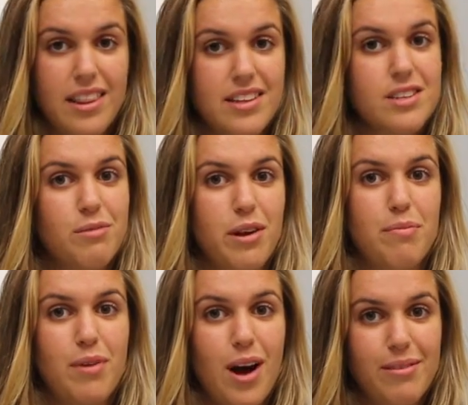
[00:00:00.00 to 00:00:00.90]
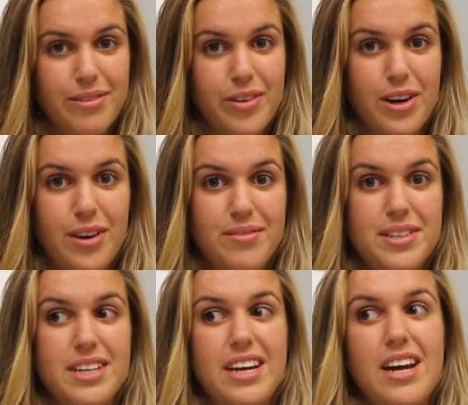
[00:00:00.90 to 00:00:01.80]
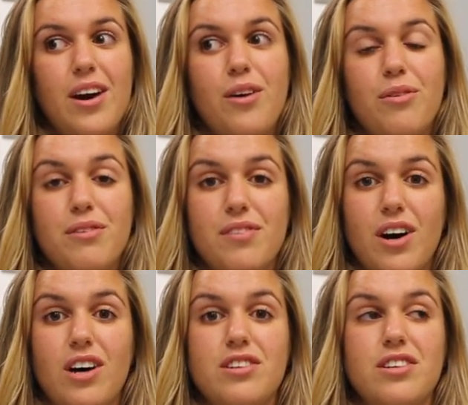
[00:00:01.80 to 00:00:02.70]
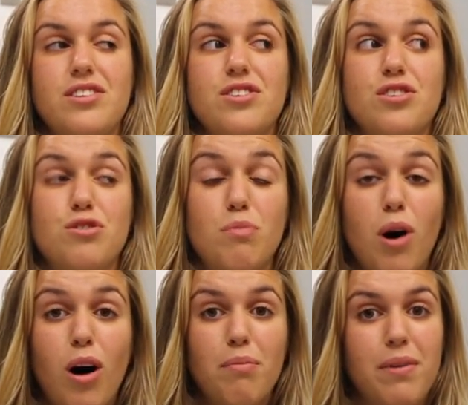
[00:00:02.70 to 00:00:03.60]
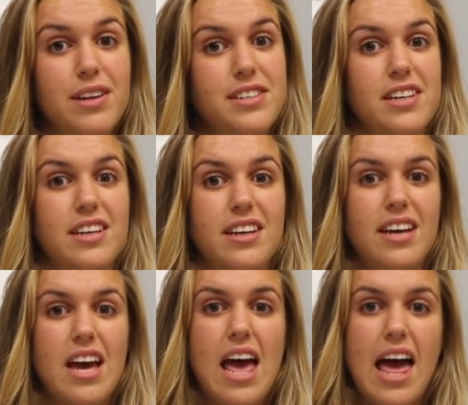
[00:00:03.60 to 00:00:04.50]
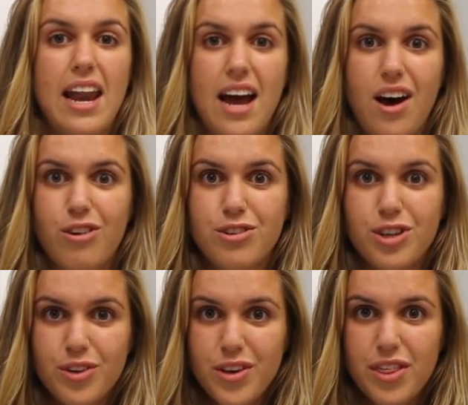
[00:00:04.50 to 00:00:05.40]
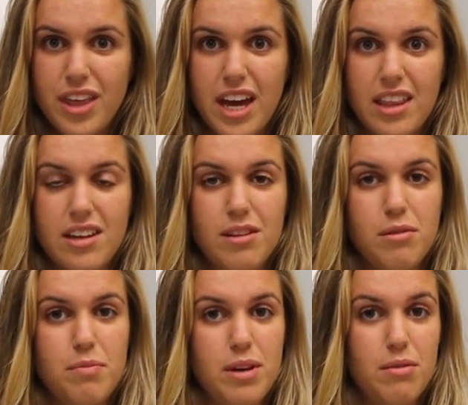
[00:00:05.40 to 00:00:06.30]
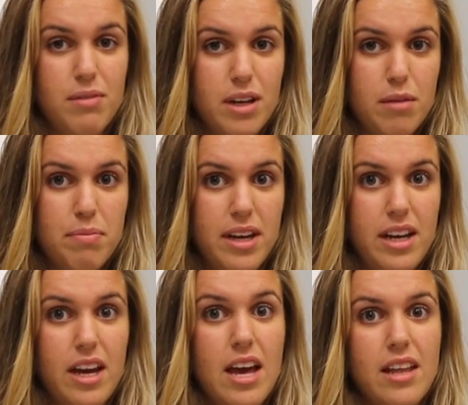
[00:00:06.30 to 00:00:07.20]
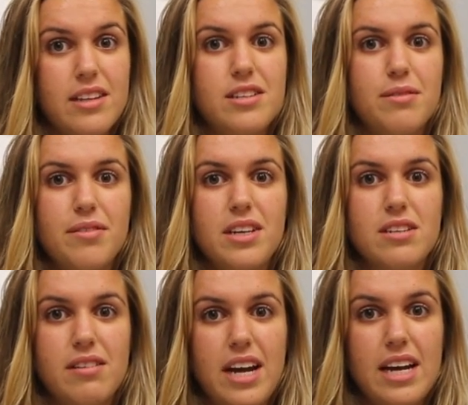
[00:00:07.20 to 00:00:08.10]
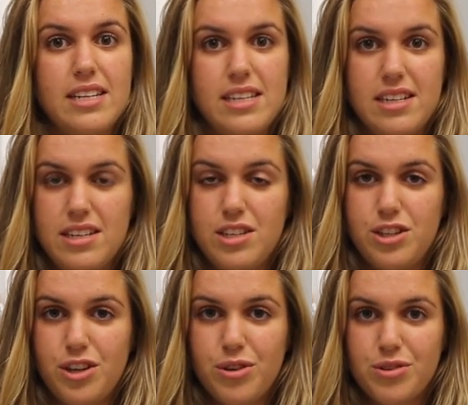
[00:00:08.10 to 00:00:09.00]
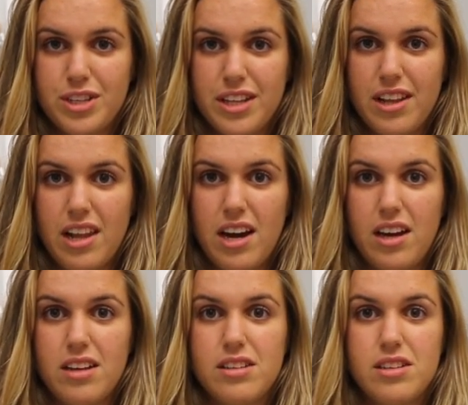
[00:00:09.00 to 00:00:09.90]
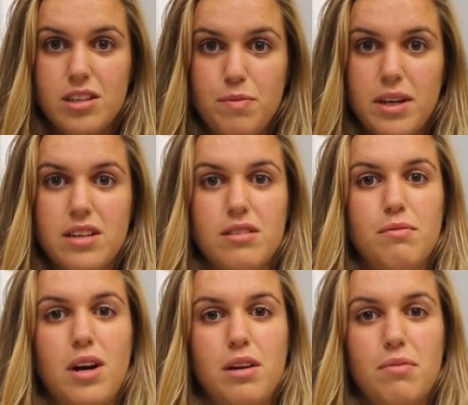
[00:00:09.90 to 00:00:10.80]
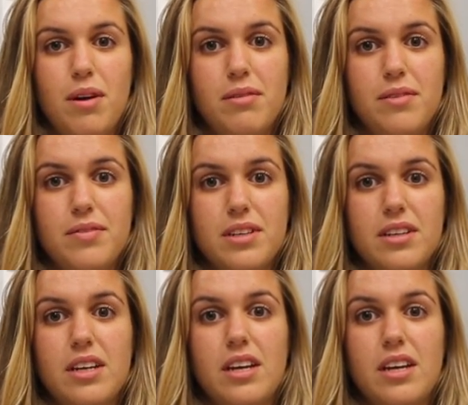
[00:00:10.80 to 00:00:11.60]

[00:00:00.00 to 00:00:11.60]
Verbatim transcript: and this is where the problem comes, we've got such a small budget now, don't you think that it would be a real pity that some of these great ideas don't see the light just because of money problems?